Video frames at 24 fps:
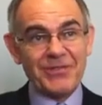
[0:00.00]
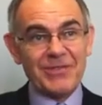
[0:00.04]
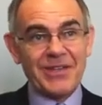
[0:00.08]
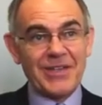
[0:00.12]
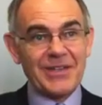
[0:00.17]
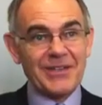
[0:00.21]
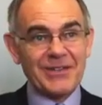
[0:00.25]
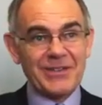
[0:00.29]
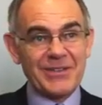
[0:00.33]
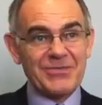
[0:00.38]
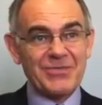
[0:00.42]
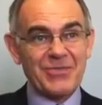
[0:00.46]

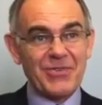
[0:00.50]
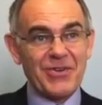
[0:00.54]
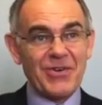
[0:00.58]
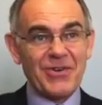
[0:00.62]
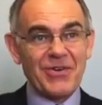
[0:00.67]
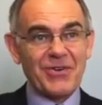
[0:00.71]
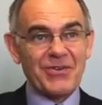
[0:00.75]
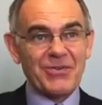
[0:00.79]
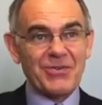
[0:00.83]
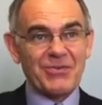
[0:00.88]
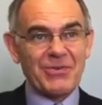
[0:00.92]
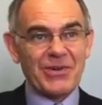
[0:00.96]
they live
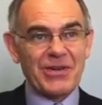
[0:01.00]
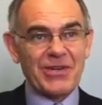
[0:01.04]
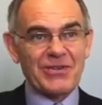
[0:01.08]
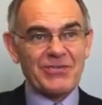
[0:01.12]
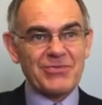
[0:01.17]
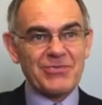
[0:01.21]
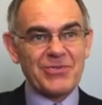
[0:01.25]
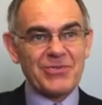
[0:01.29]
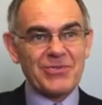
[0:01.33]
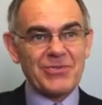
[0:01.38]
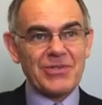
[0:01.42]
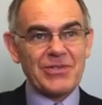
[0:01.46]
longer by
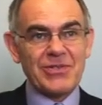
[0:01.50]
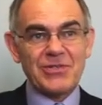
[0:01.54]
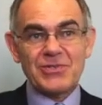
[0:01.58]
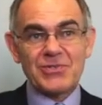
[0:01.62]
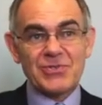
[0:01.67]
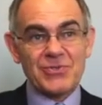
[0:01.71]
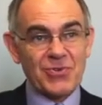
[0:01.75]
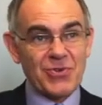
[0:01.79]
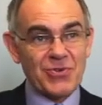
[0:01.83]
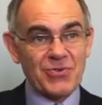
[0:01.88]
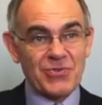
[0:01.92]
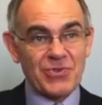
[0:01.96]
a few
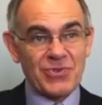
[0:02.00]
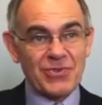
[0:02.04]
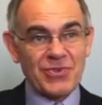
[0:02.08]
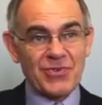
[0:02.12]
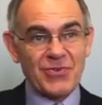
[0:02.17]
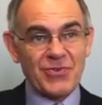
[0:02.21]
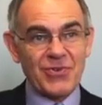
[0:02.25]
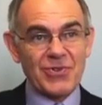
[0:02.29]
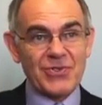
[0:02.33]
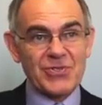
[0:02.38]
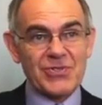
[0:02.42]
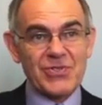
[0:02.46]
years over the
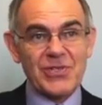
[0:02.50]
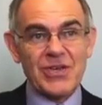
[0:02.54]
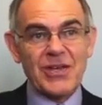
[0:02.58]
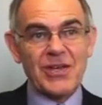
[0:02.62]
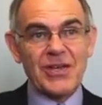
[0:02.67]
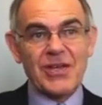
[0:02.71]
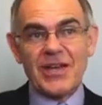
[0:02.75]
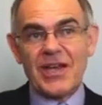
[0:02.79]
course.